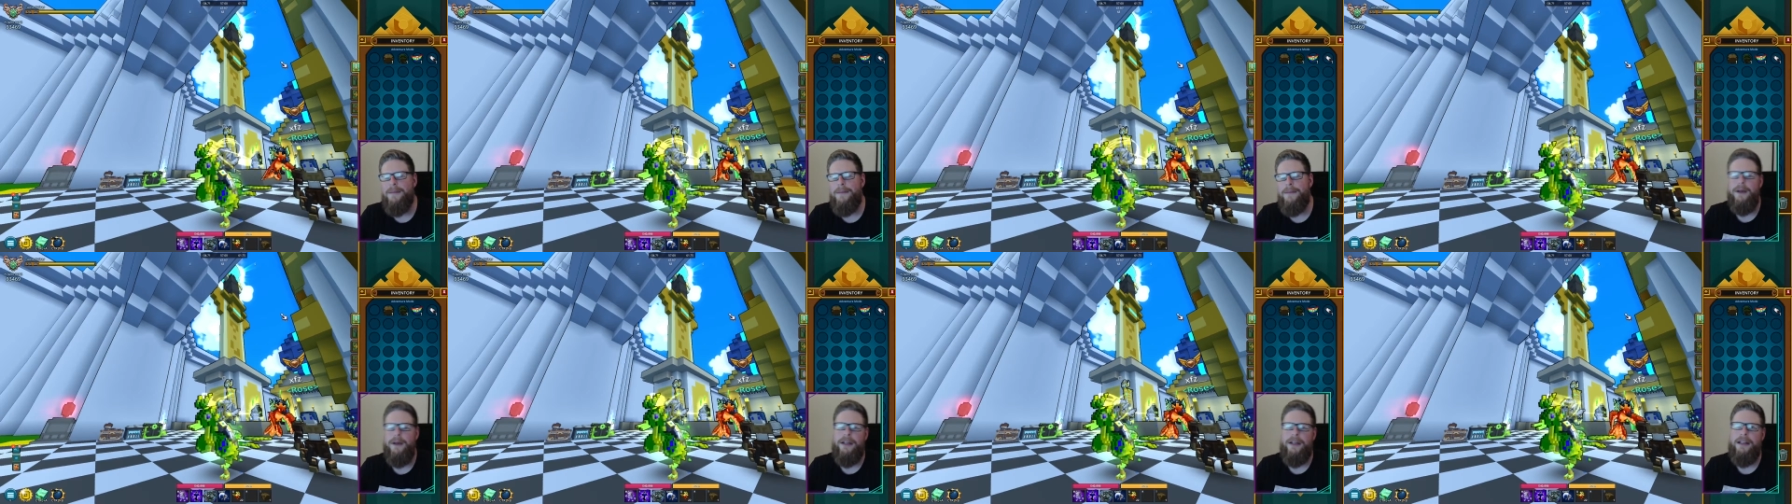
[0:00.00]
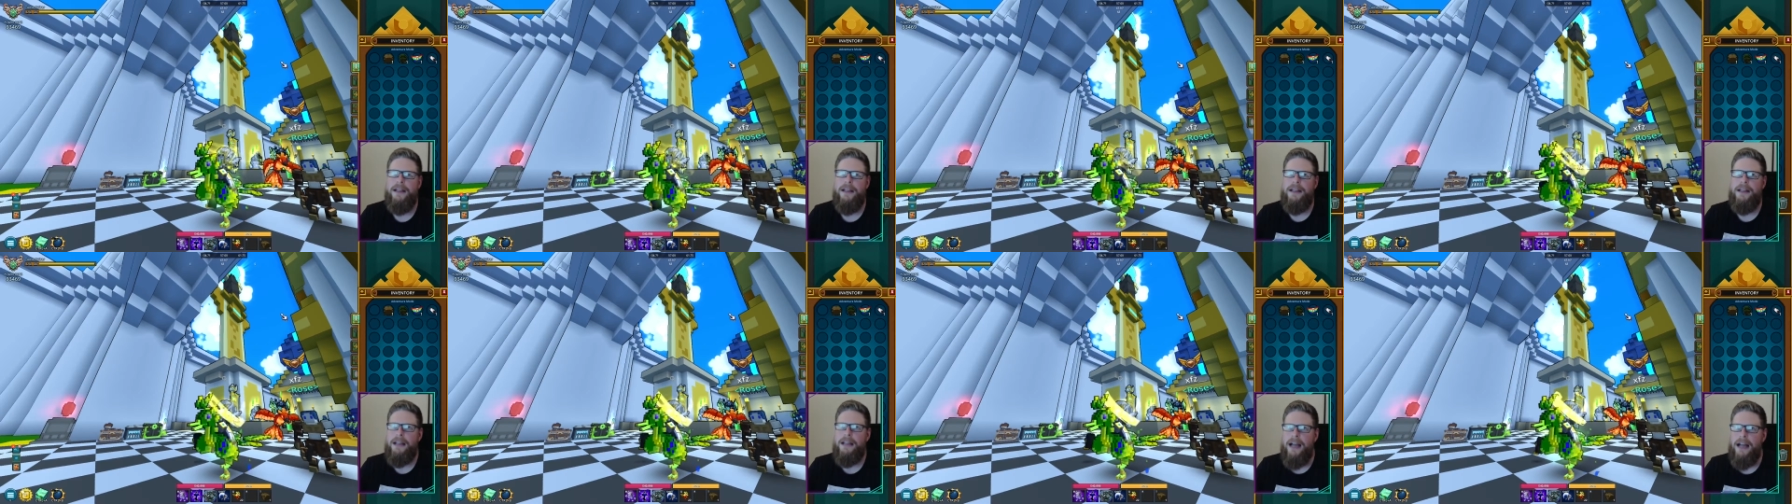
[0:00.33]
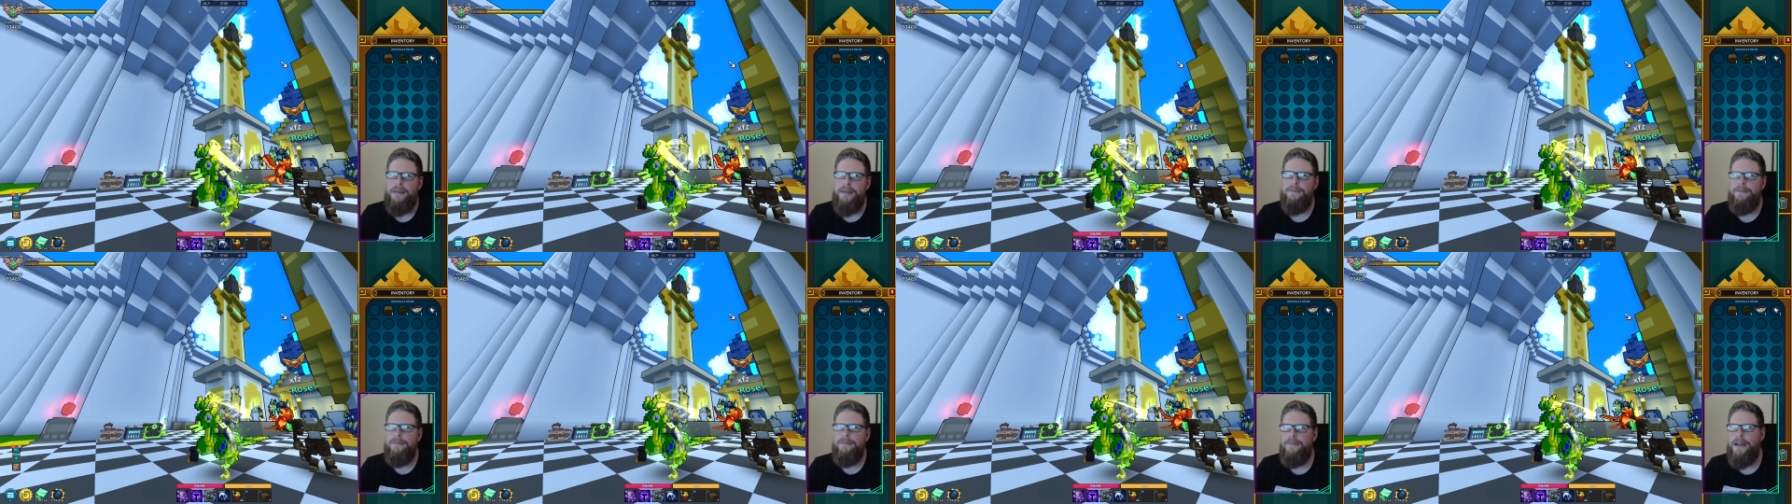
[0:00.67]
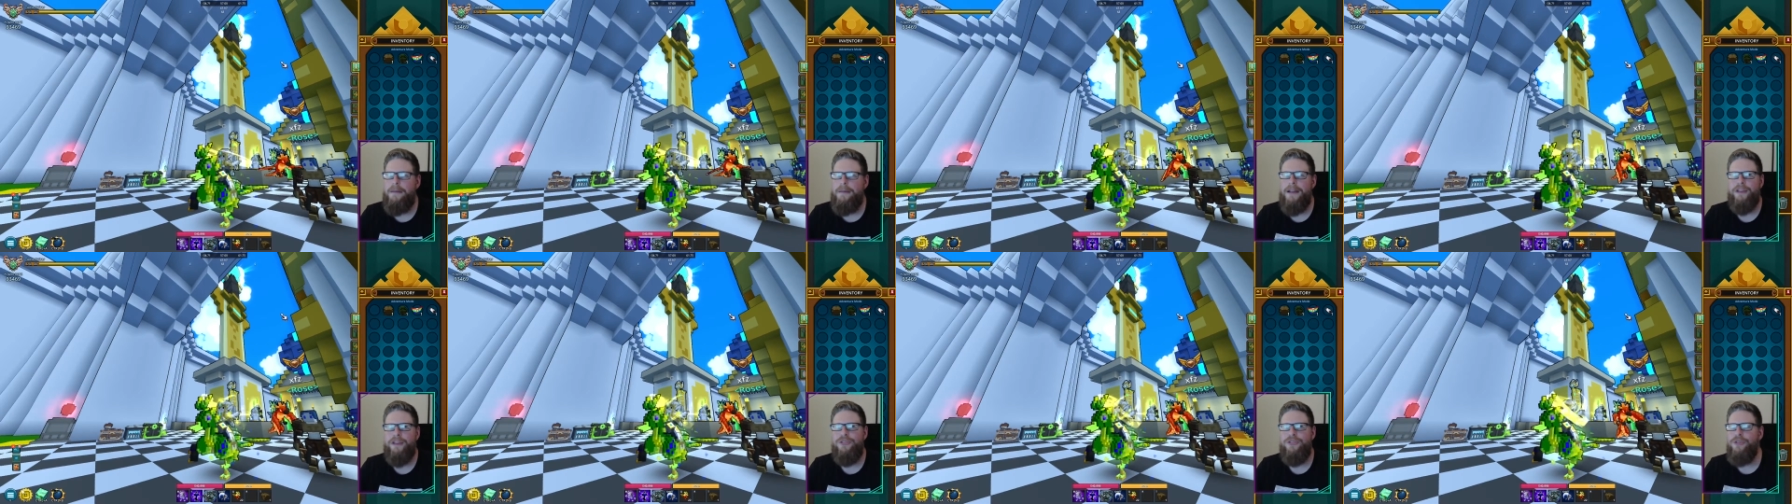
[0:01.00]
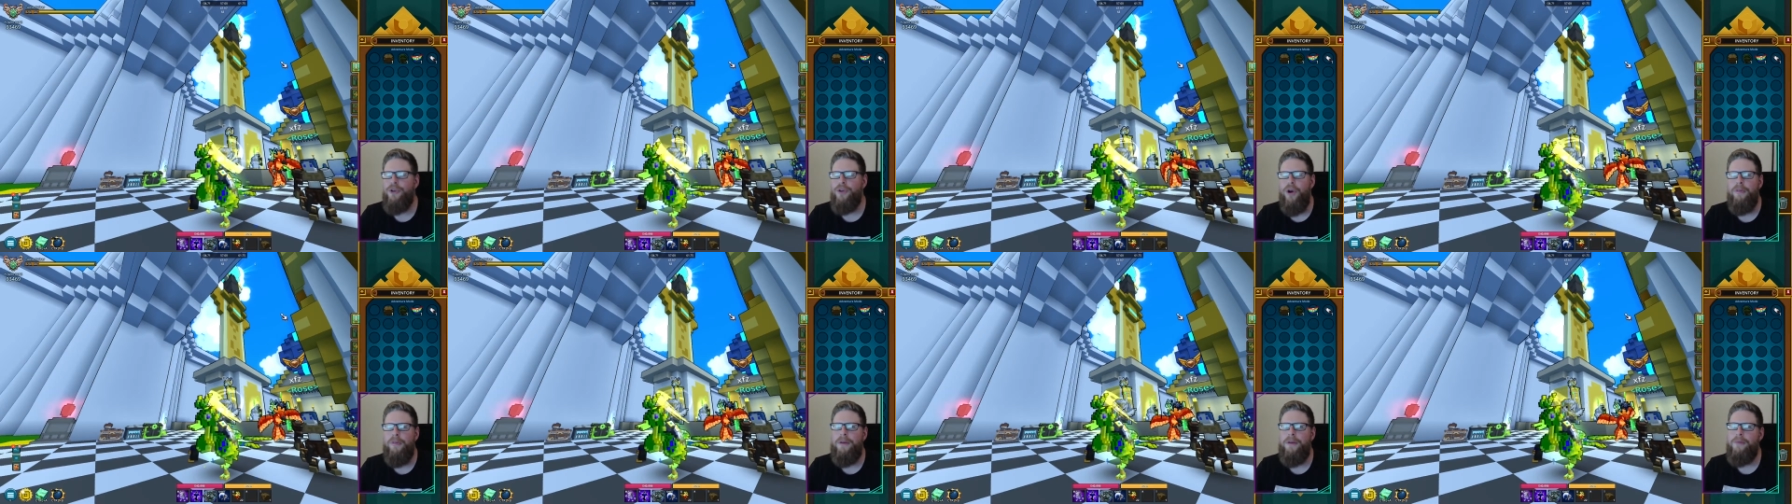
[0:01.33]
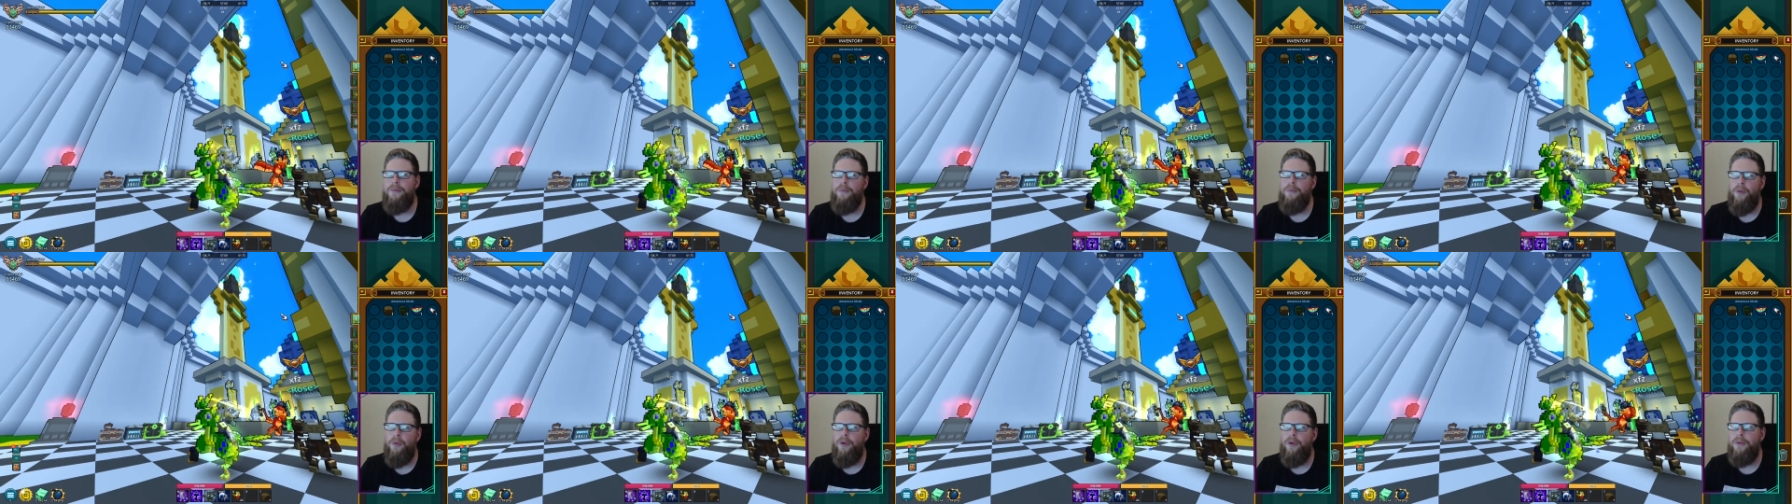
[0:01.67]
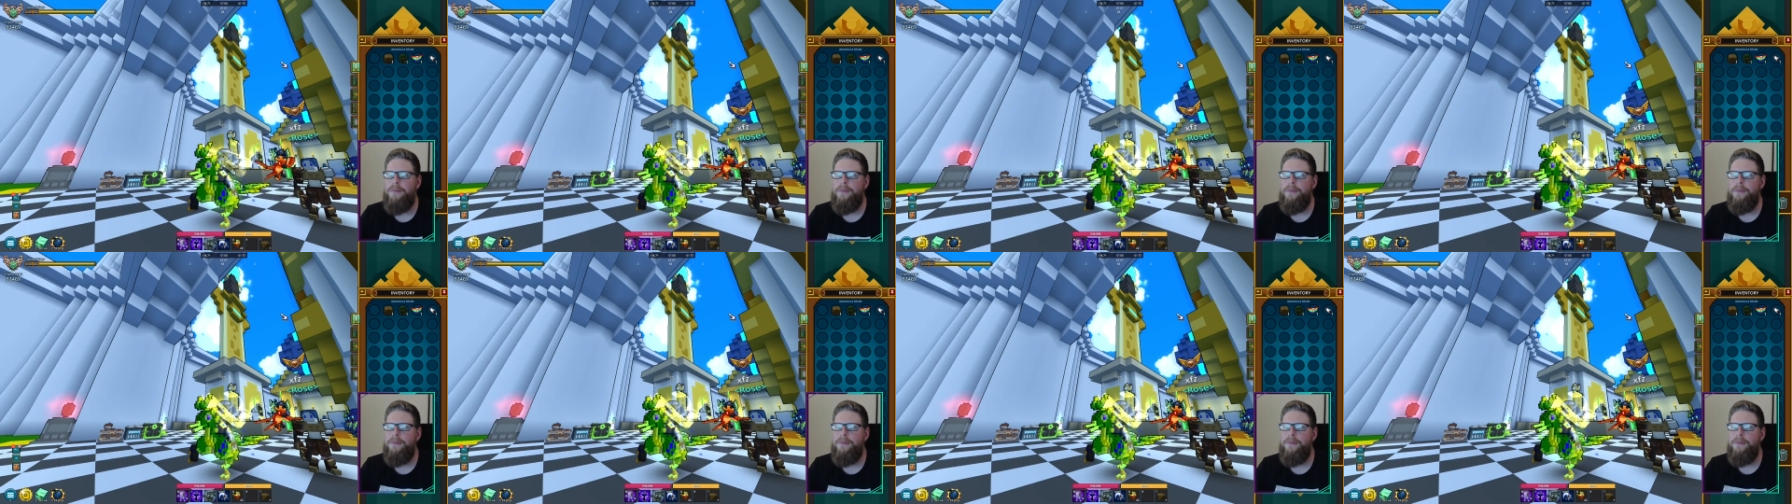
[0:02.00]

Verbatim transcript: but maybe I should open more.